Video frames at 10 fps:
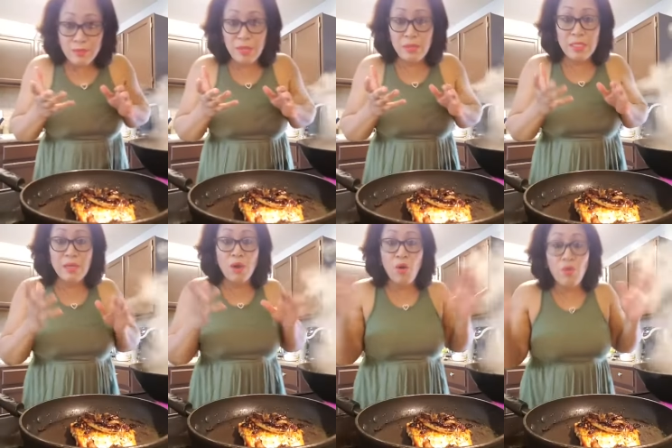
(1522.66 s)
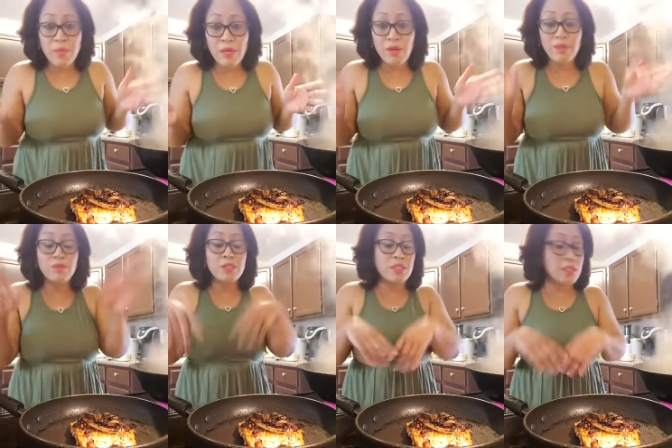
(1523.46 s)
meals that the whole meal, you have to
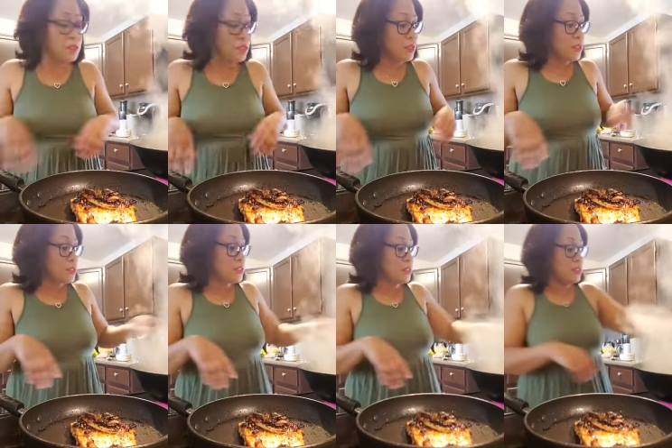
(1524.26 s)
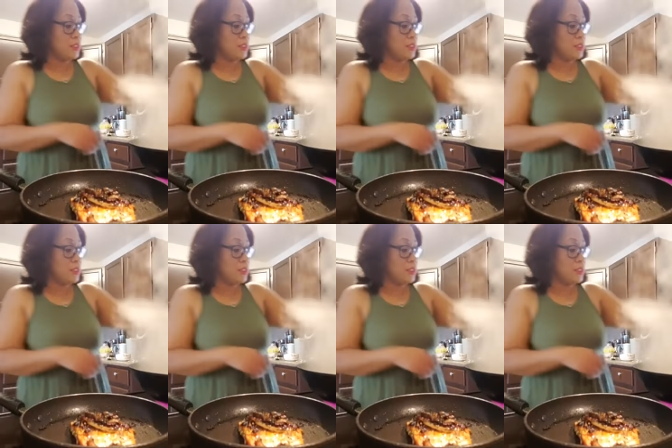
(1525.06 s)
stick it stick it in